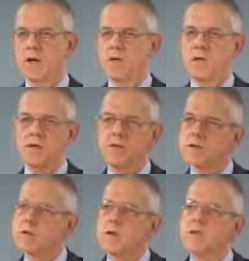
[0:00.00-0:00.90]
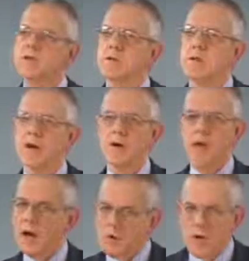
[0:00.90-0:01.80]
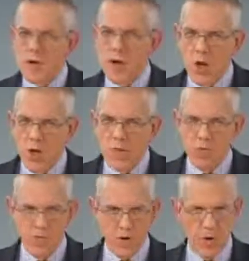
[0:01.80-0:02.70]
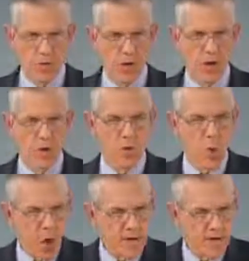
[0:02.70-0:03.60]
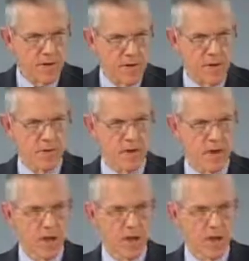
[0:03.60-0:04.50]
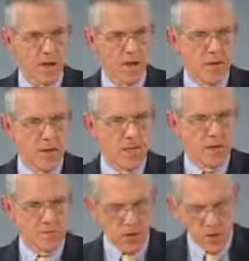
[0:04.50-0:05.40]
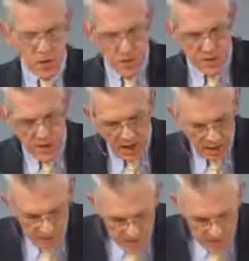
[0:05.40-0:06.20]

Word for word: See, these are things that are not really known very well quantitatively. So the idea